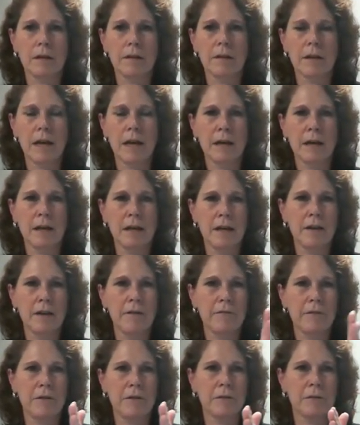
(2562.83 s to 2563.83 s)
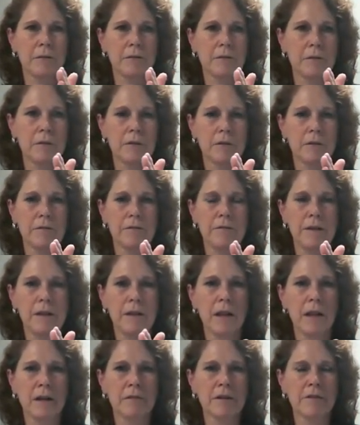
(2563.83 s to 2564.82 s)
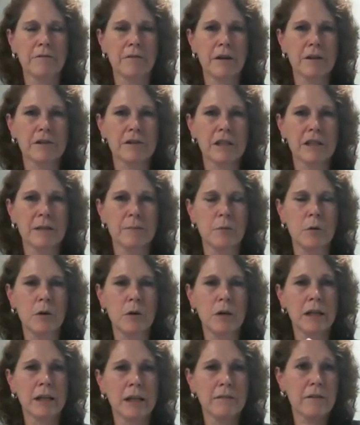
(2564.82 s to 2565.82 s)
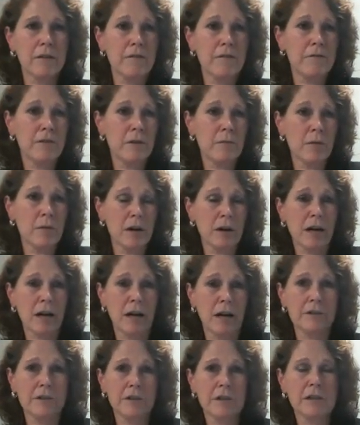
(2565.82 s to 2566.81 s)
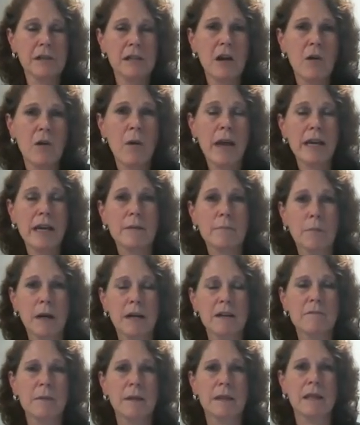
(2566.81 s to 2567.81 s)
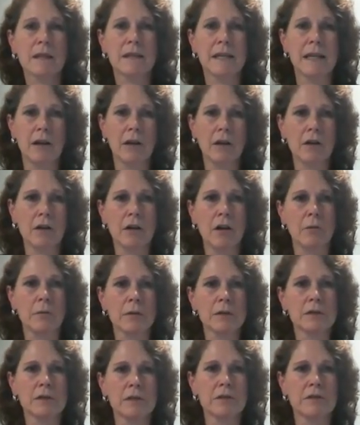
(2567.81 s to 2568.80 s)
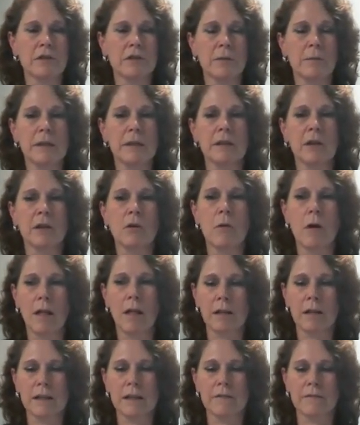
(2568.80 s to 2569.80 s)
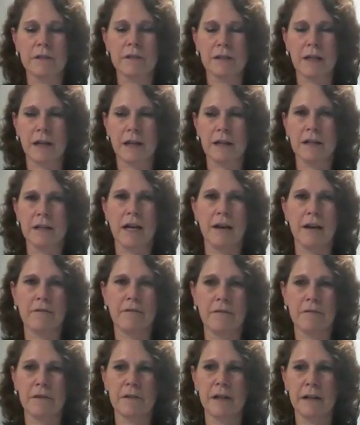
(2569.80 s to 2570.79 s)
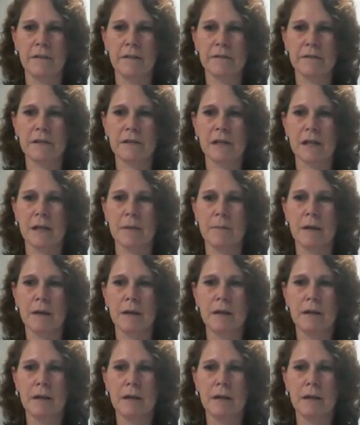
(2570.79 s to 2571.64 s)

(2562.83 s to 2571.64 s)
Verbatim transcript: if you feel unrefreshed in the morning, even if you weren't consciously awake, it might've been that the alcohol was disturbing the quality of the second half of the night of sleep.